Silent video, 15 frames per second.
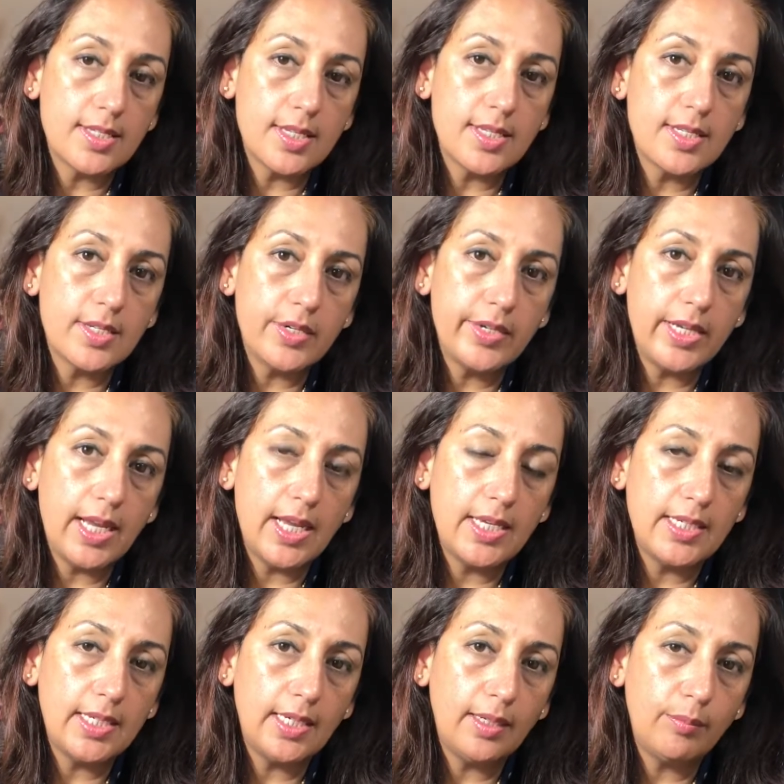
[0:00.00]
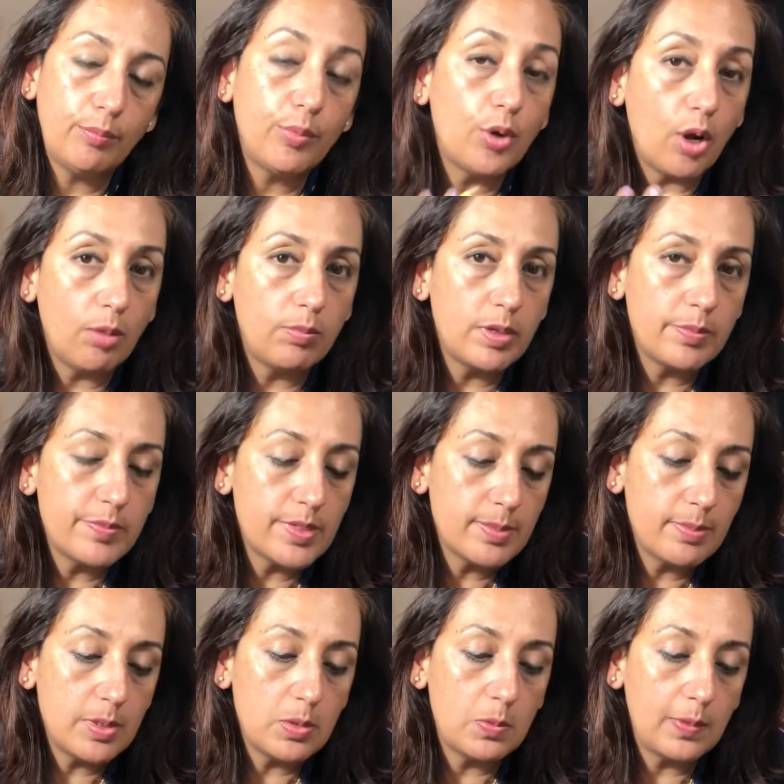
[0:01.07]
is creating problems
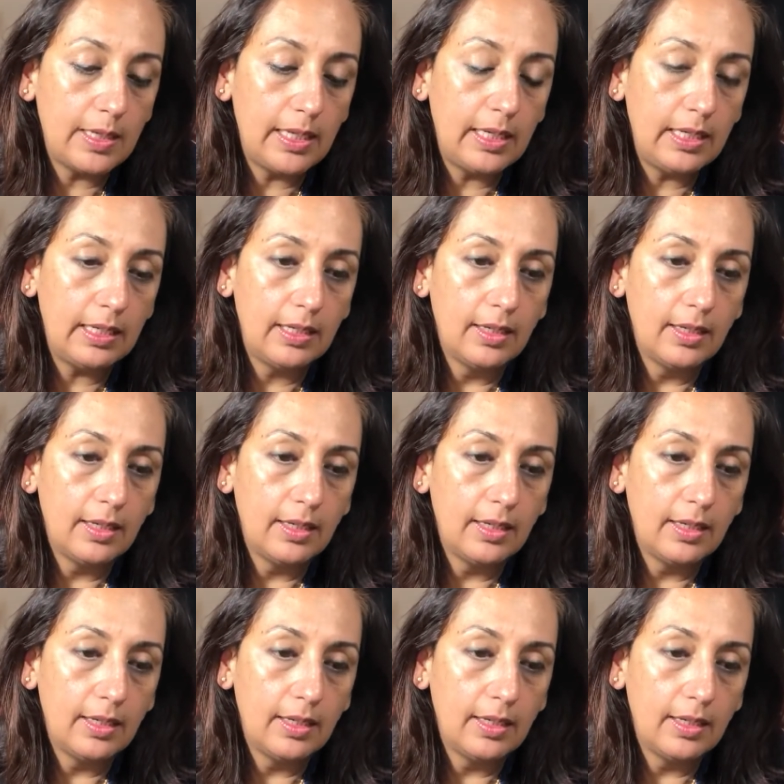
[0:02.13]
between